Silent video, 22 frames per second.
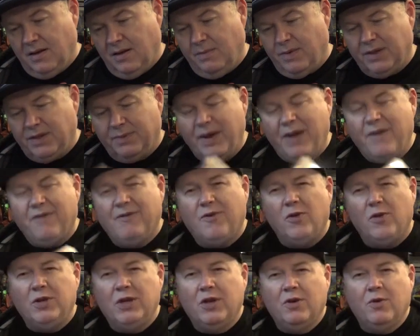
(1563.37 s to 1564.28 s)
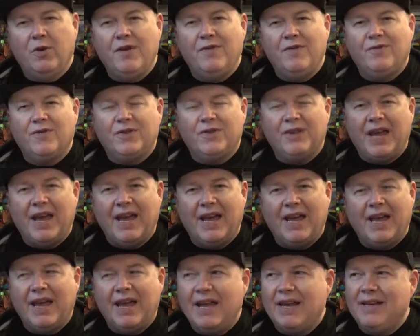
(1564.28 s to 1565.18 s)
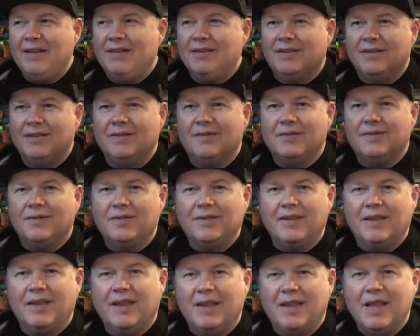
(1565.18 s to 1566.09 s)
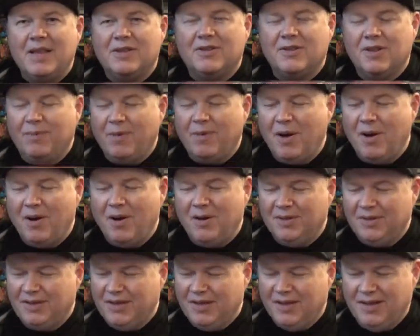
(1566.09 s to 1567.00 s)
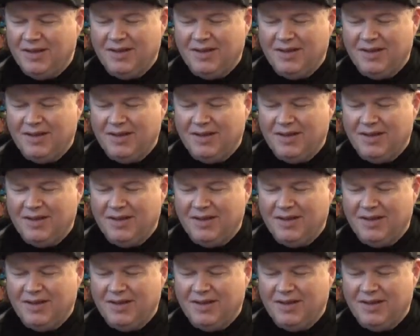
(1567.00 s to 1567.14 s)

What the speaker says: But to pay 40 quid for that and A Link to the Past,